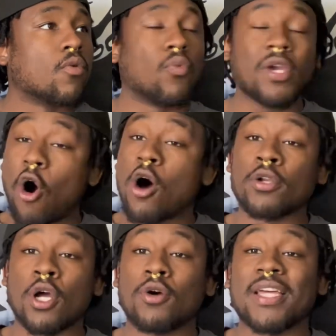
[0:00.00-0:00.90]
We all
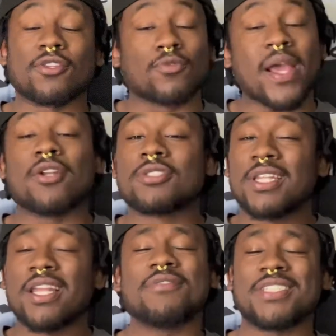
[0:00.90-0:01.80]
know that the Raiders
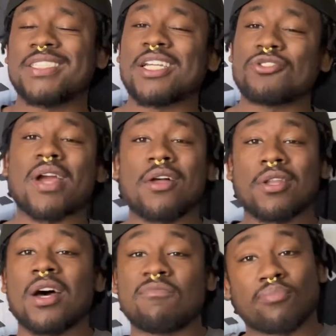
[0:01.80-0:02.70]
love CJ Stroud,
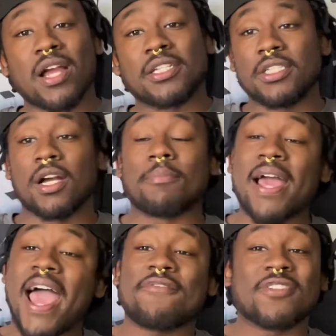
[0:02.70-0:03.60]
love Bryce Young,
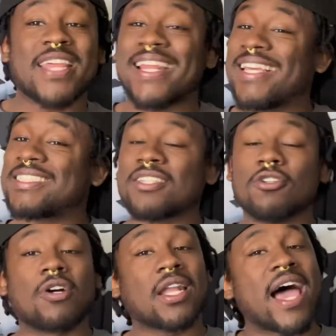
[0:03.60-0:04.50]
but after that, it gets a
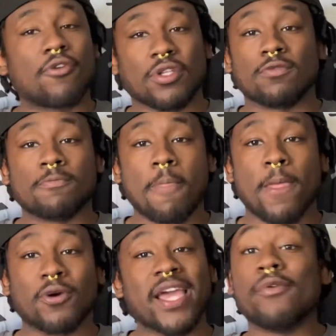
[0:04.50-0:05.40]
little cloudy,
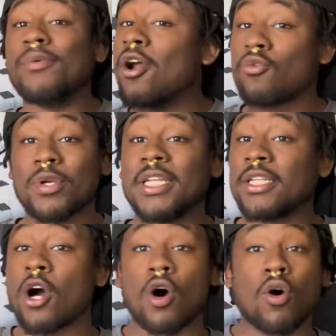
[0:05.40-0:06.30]
okay? We don't really
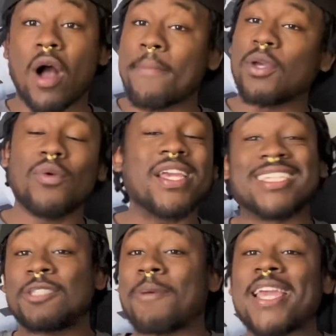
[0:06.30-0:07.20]
know. I mean, we
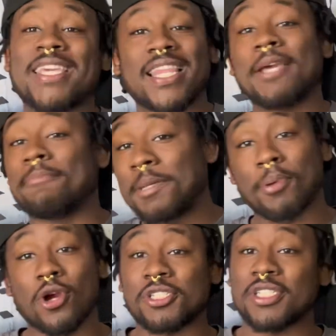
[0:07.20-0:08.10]
can speculate. Me
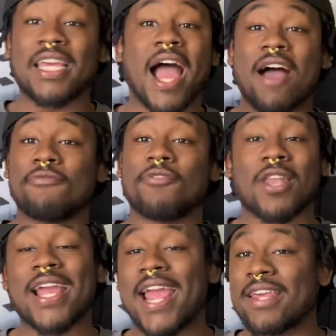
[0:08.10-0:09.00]
personally, I feel
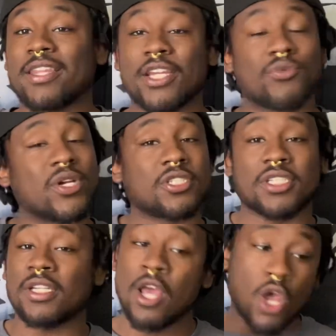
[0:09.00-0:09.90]
like Anthony
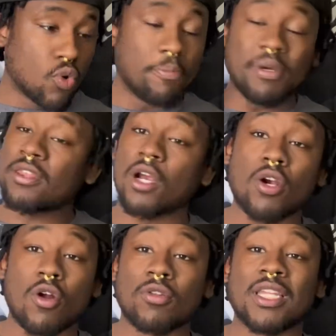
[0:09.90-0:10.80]
Richardson will be
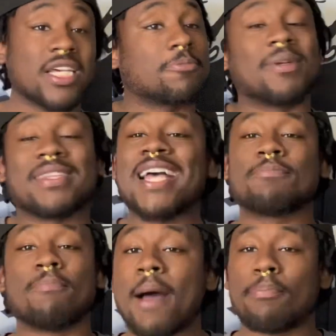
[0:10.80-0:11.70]
third on the list, but
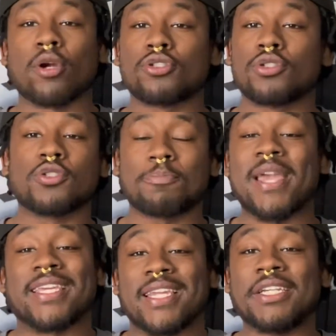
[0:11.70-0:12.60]
that's my personal
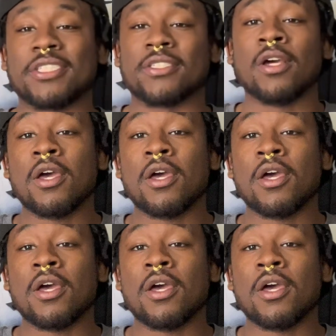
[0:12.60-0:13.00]
speculation.